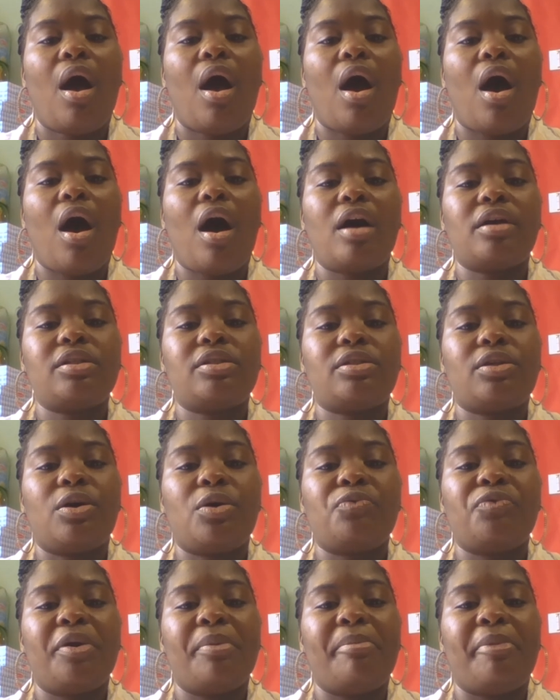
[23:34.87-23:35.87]

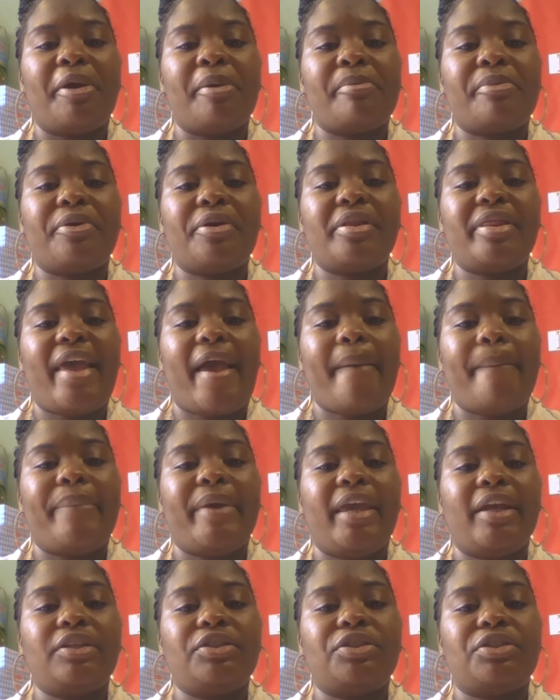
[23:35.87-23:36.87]
Also, remember that
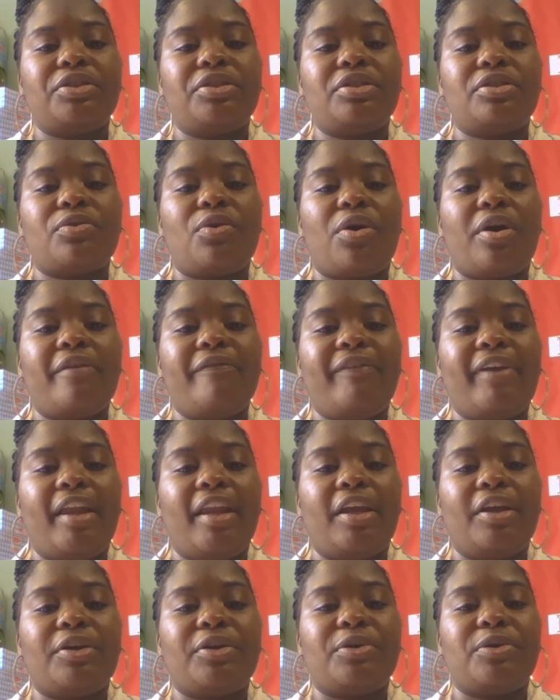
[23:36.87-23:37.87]
pictures or
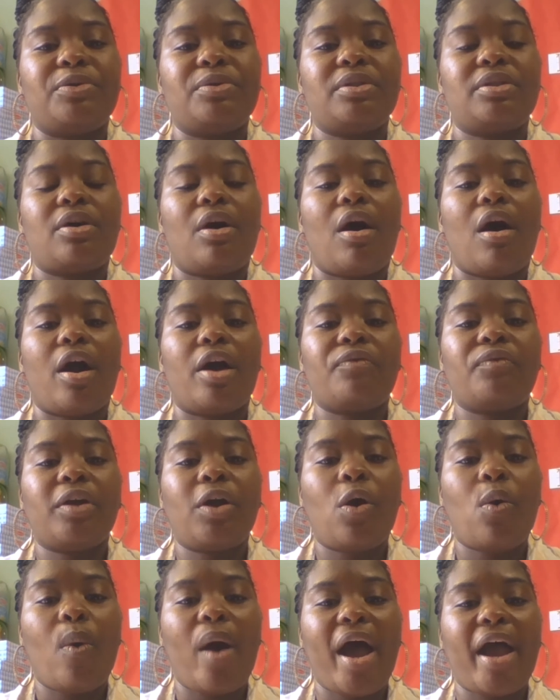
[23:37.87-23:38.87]
videos are
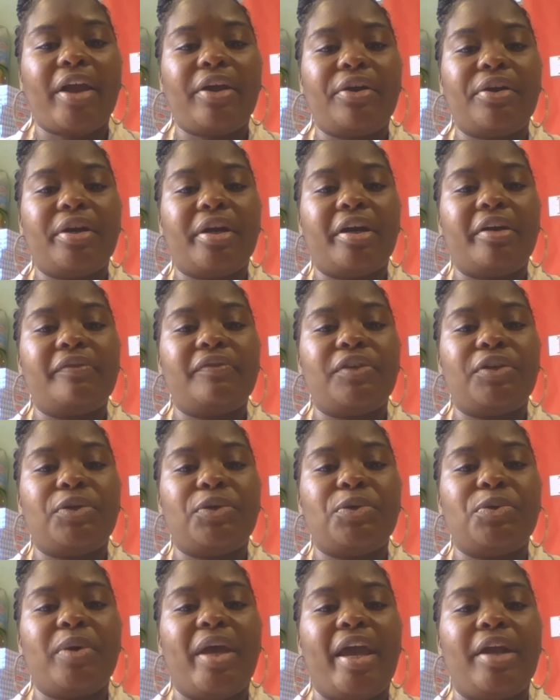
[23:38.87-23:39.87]
required of
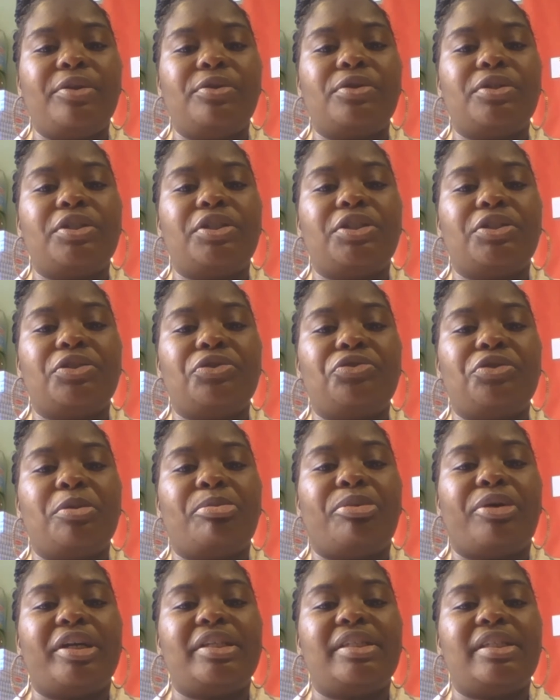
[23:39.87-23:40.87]
you and your children
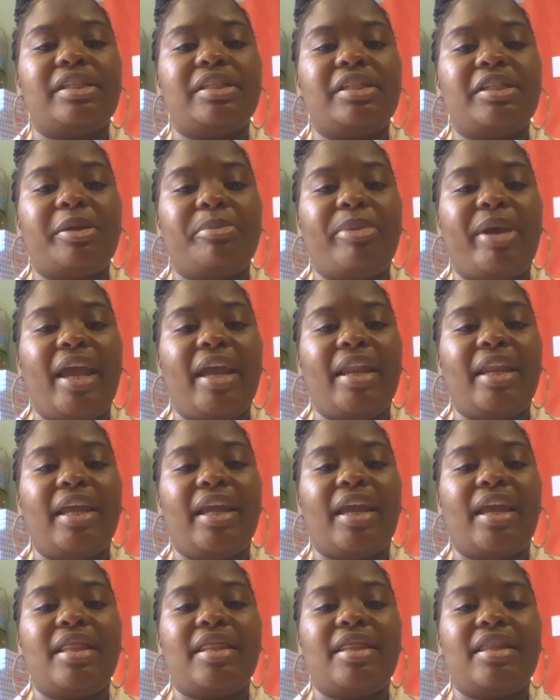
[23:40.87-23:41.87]
participating
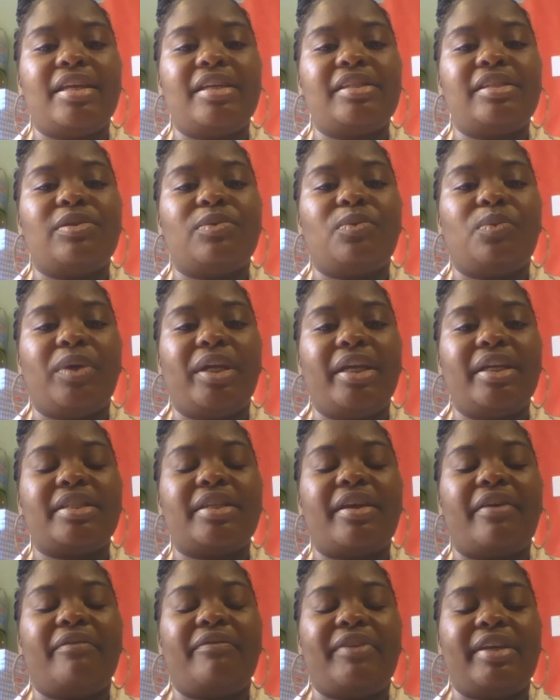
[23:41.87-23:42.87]
in this week's
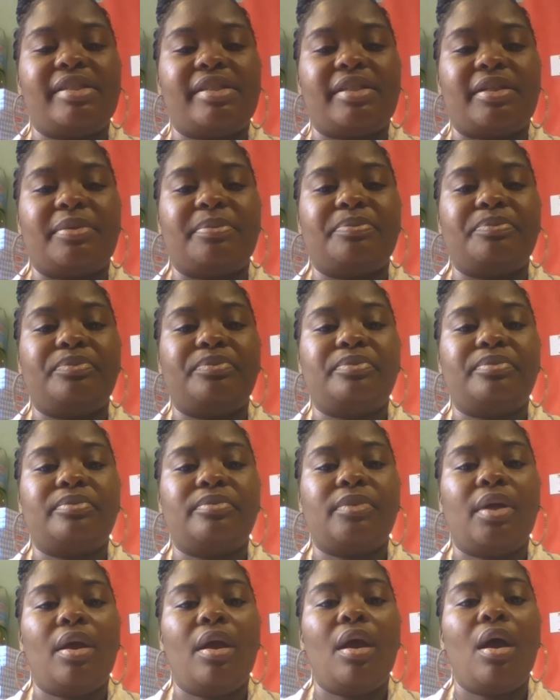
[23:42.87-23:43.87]
VISM.
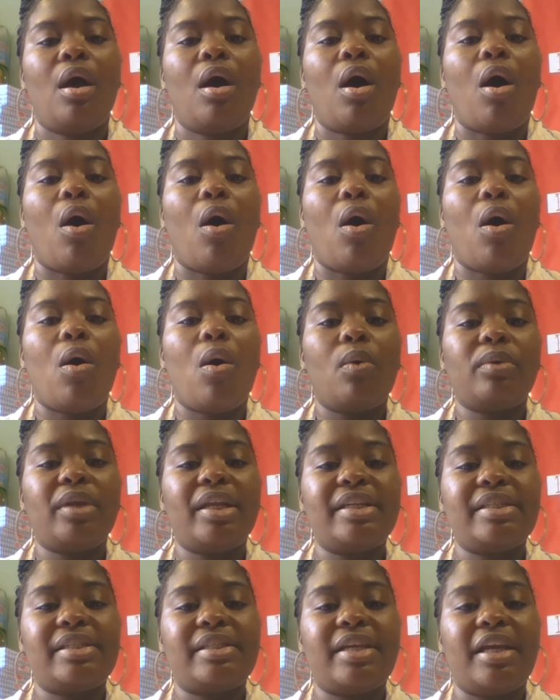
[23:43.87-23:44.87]

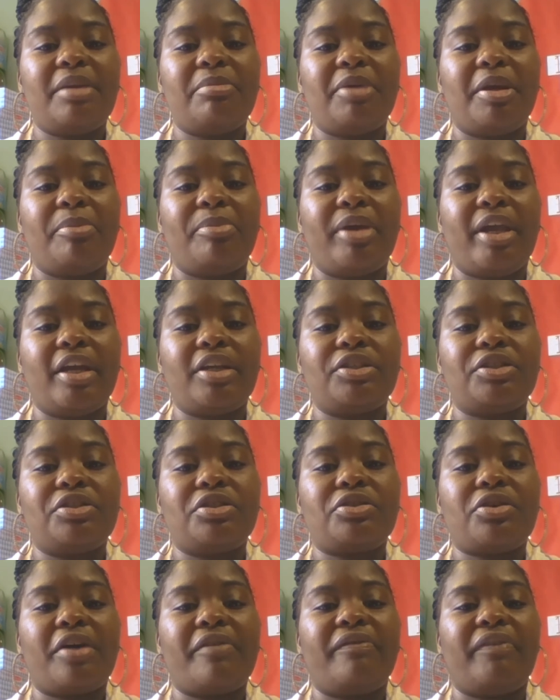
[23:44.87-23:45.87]
Only send me
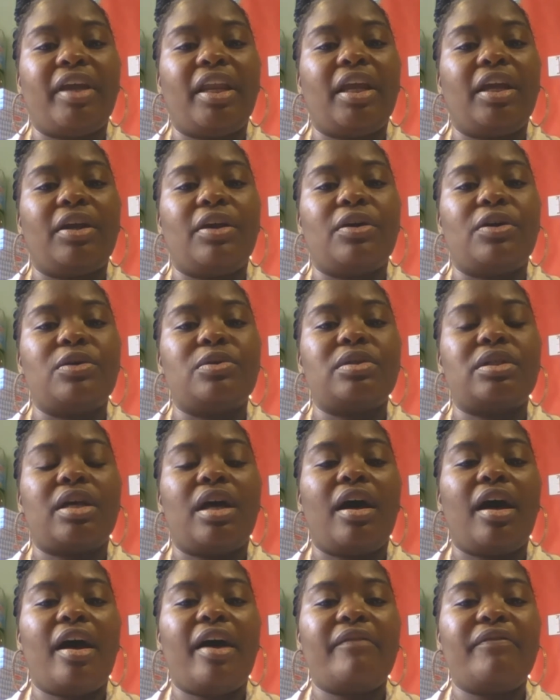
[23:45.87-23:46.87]
pictures or videos
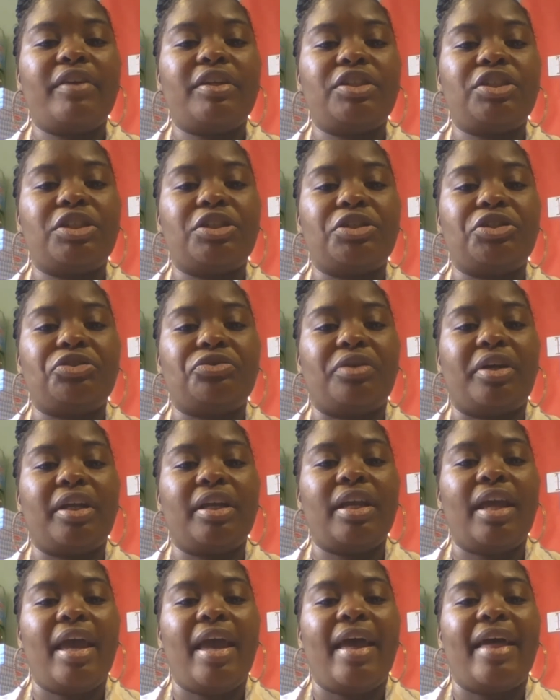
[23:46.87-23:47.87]
of the
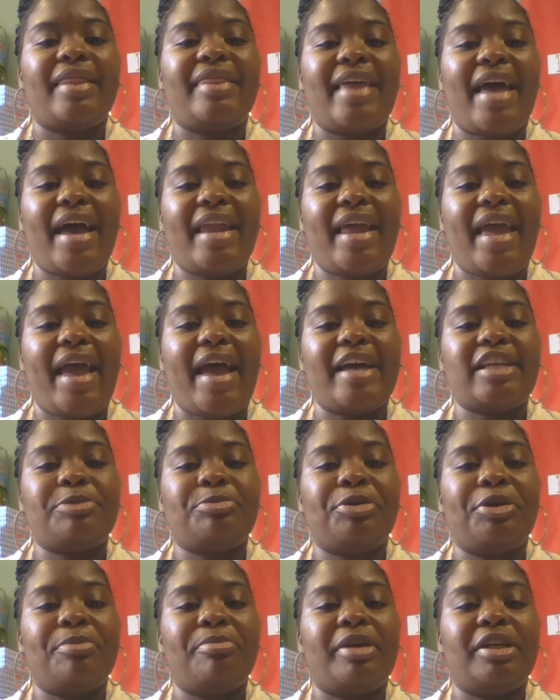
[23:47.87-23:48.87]
children that has
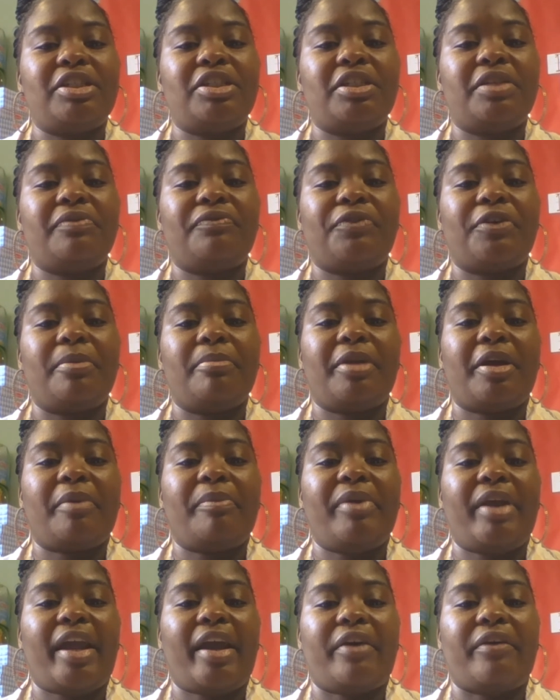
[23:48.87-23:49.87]
permission from their
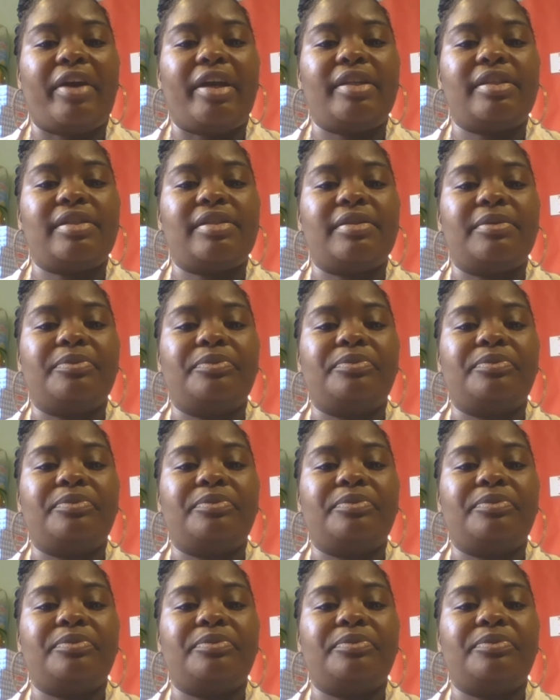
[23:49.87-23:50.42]
parents.